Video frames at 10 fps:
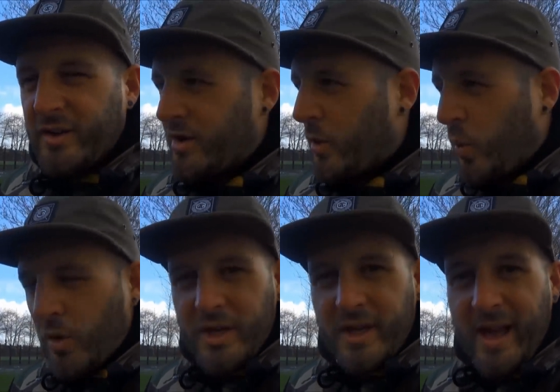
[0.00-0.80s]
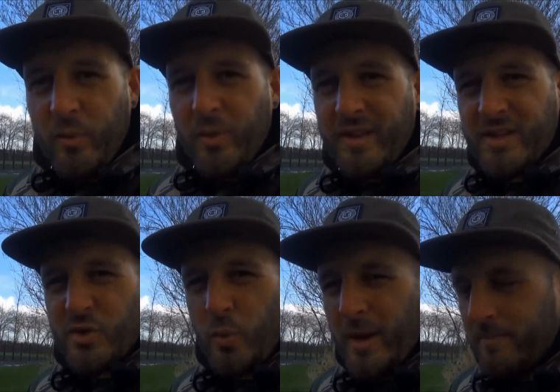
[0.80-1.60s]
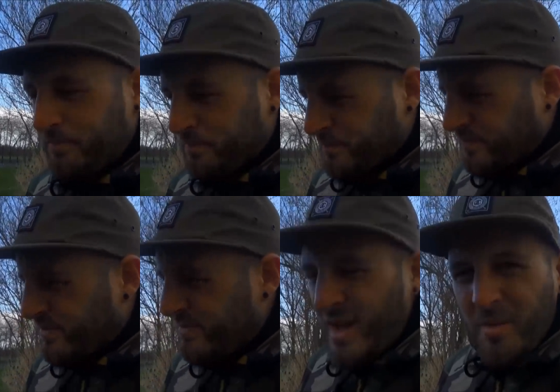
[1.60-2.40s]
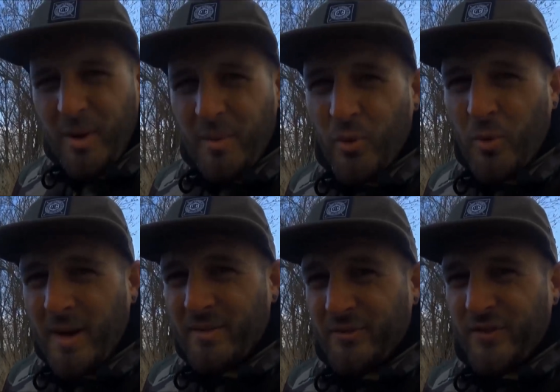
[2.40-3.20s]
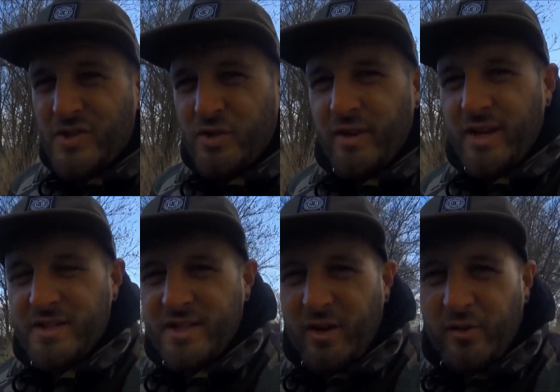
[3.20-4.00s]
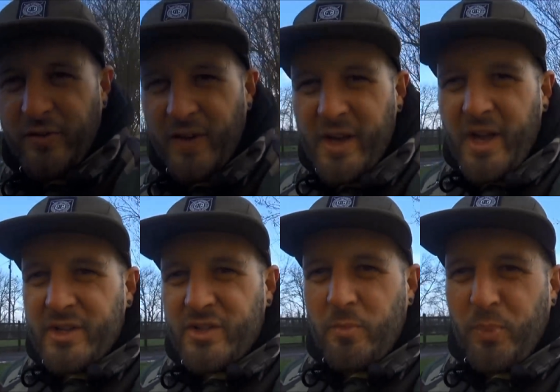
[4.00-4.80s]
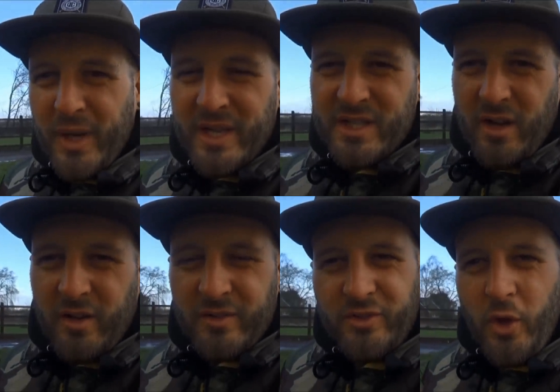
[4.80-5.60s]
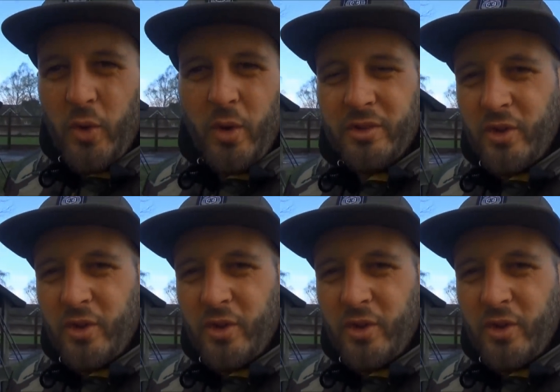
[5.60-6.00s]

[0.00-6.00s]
you know, what you get with this swim. A bit more about the fishery itself. So please do, I